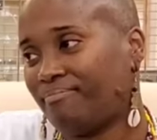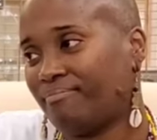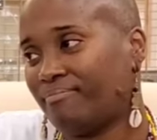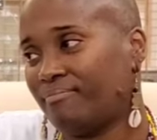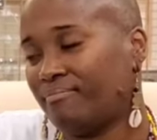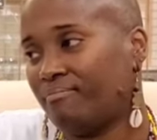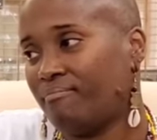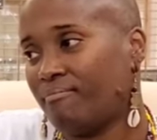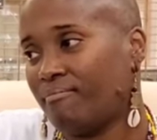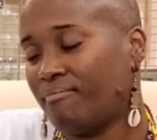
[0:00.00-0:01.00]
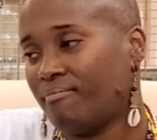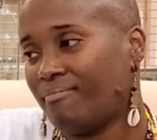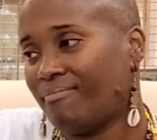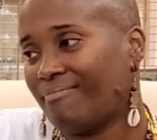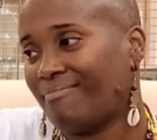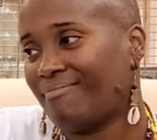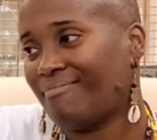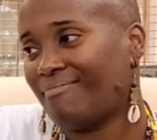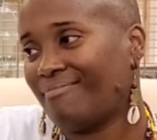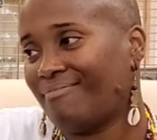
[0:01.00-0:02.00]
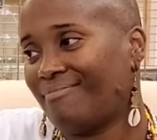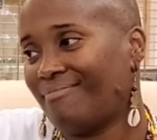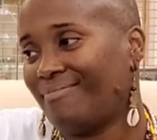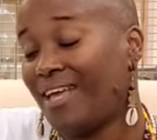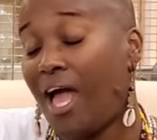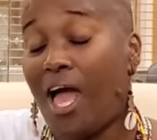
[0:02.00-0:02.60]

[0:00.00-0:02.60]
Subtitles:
The person shown says nothing.